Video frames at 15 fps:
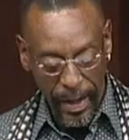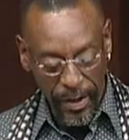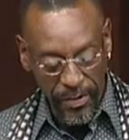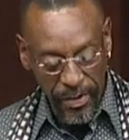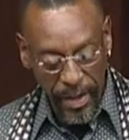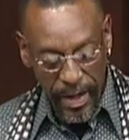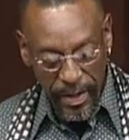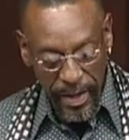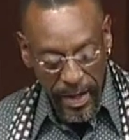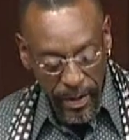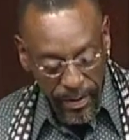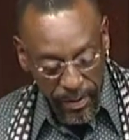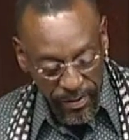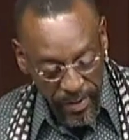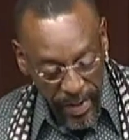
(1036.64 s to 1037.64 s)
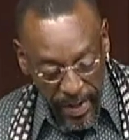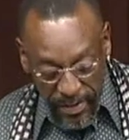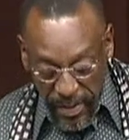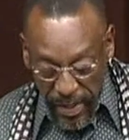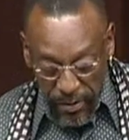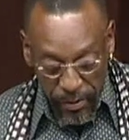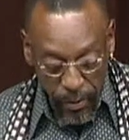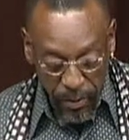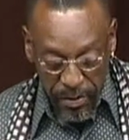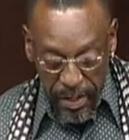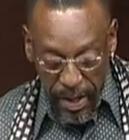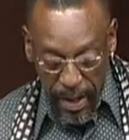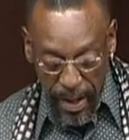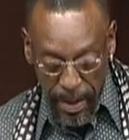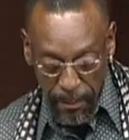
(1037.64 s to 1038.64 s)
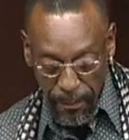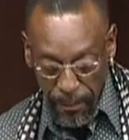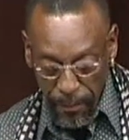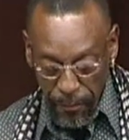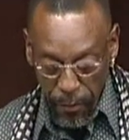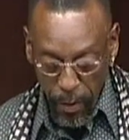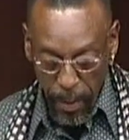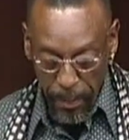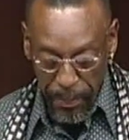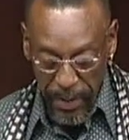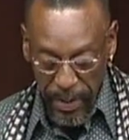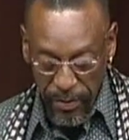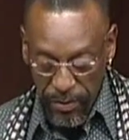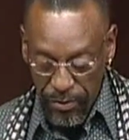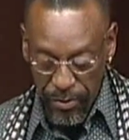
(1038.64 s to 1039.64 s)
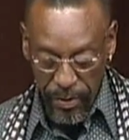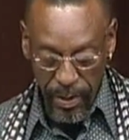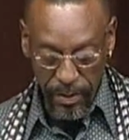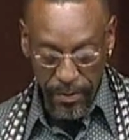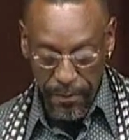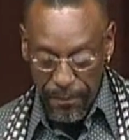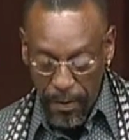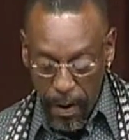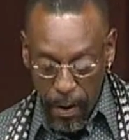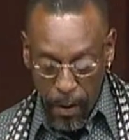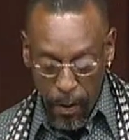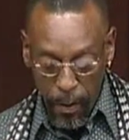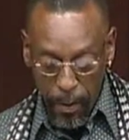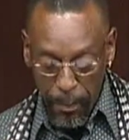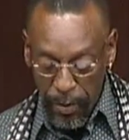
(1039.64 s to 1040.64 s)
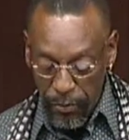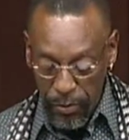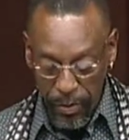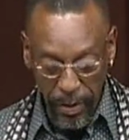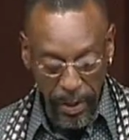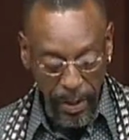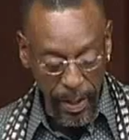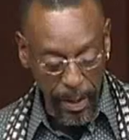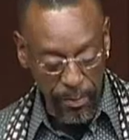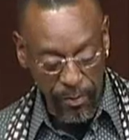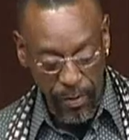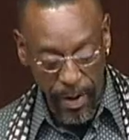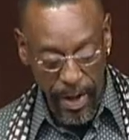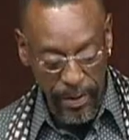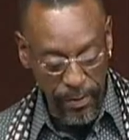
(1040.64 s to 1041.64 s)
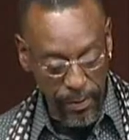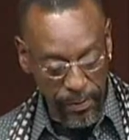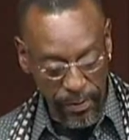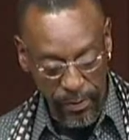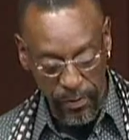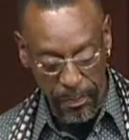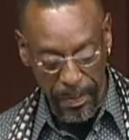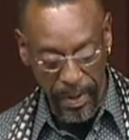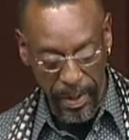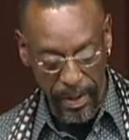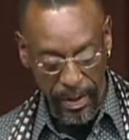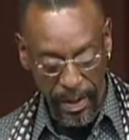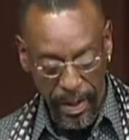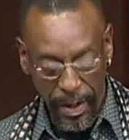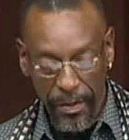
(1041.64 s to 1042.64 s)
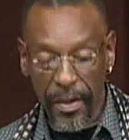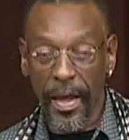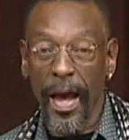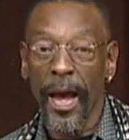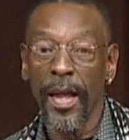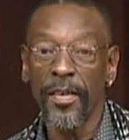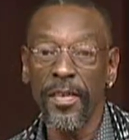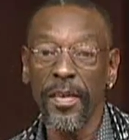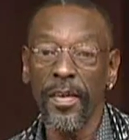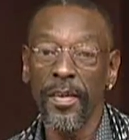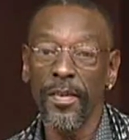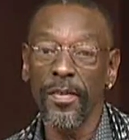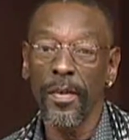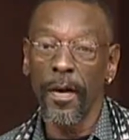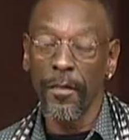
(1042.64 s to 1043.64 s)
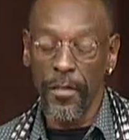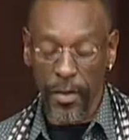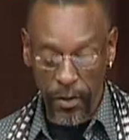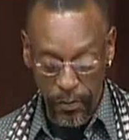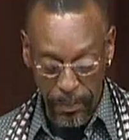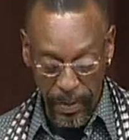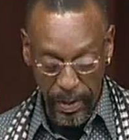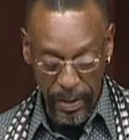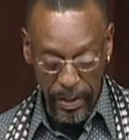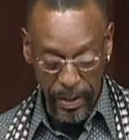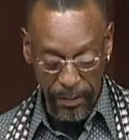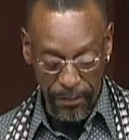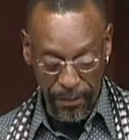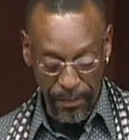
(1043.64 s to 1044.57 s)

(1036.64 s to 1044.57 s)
Say it takes no time for a peach tree to fall, but you get up trying to suspend the ideas of disbelief.